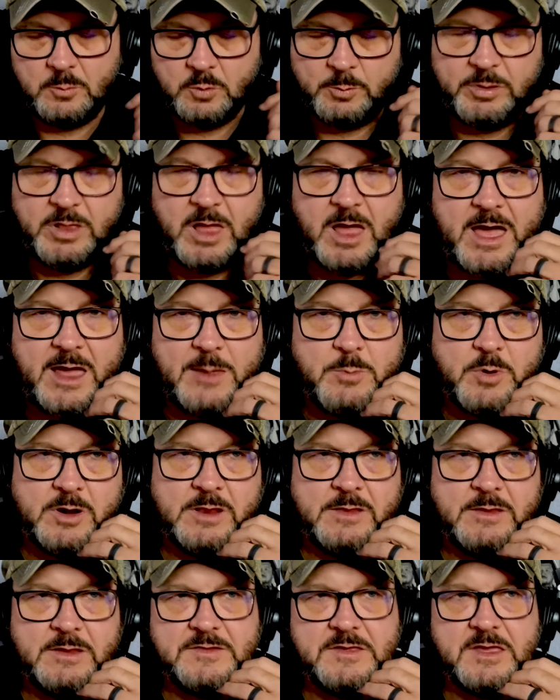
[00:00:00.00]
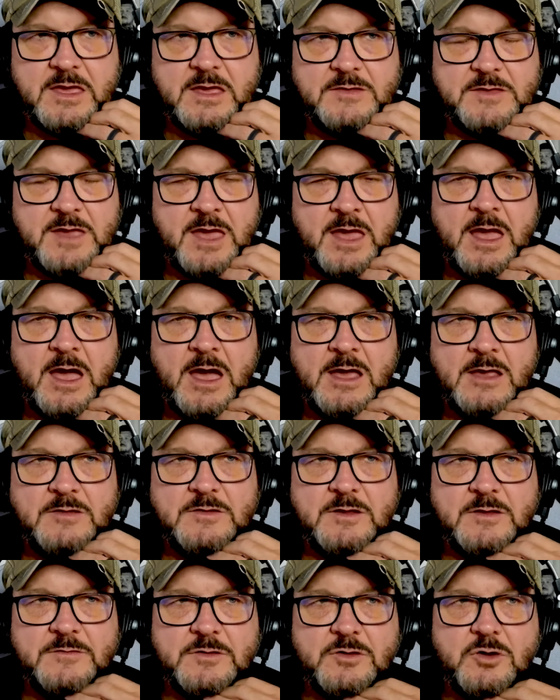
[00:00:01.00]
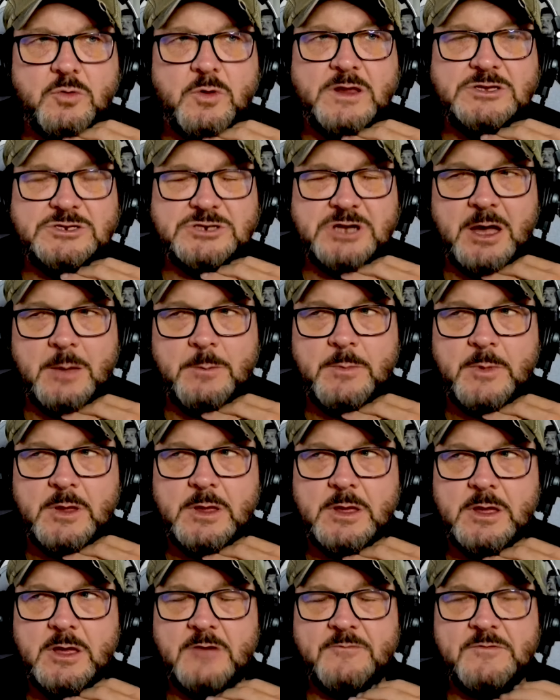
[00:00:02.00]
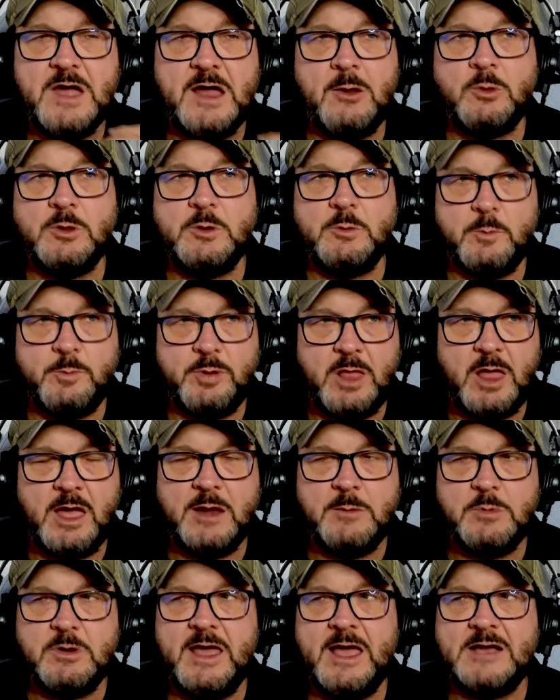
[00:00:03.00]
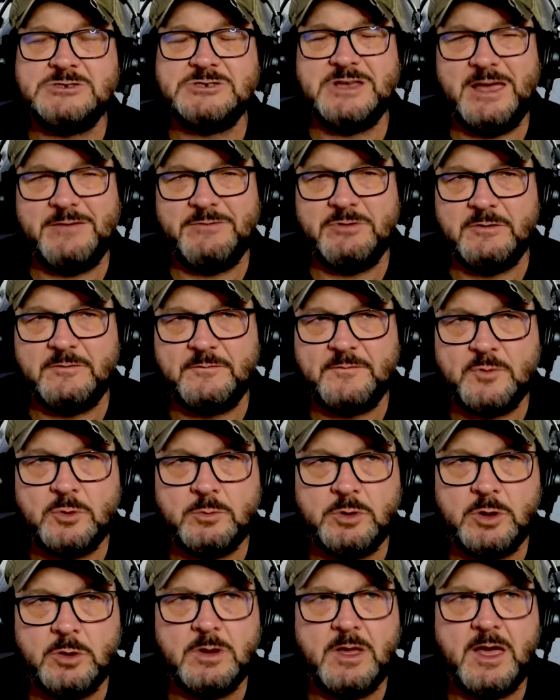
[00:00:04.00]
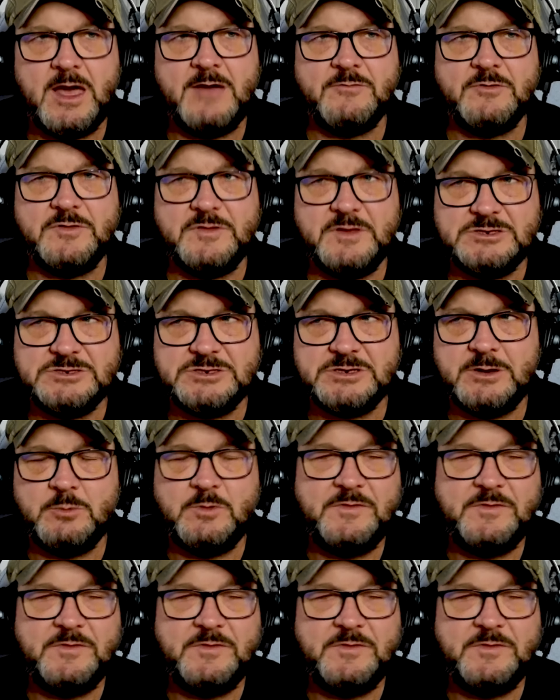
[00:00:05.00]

reply. But in this case, AI does a great job of not only replying, but actually having a full-blown conversation.